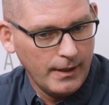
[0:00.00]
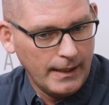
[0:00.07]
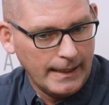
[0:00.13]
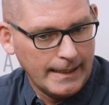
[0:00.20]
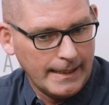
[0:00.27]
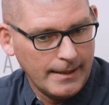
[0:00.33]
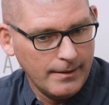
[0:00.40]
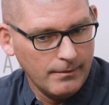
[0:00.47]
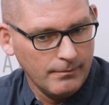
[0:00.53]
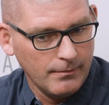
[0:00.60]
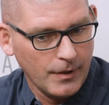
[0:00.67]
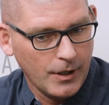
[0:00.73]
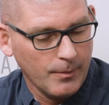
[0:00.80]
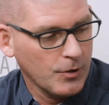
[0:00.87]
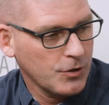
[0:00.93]

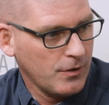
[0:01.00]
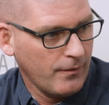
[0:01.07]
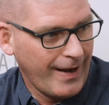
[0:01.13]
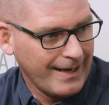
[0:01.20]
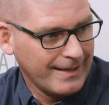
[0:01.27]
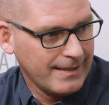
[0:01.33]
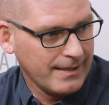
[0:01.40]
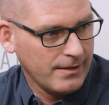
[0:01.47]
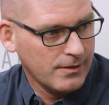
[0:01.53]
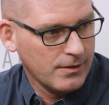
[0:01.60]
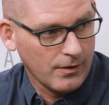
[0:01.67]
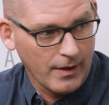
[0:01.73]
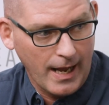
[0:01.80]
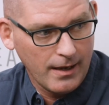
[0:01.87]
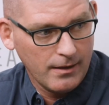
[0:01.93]
commercial vaccines
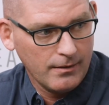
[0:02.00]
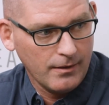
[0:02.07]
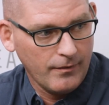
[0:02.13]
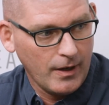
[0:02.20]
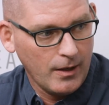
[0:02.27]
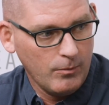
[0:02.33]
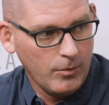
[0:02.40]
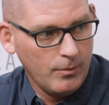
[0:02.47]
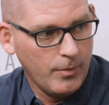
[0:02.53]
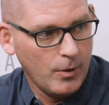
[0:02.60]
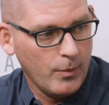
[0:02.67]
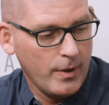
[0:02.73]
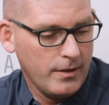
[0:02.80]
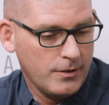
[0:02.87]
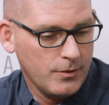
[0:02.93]
are not available, but
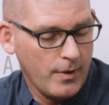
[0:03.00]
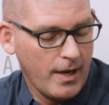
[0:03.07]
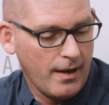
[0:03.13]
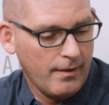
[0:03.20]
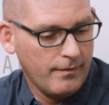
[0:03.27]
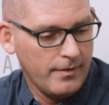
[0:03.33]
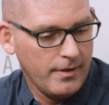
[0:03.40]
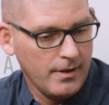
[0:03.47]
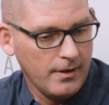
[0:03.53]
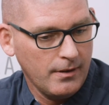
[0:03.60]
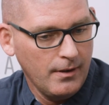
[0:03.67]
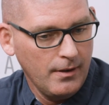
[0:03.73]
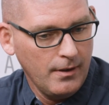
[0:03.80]
we do have the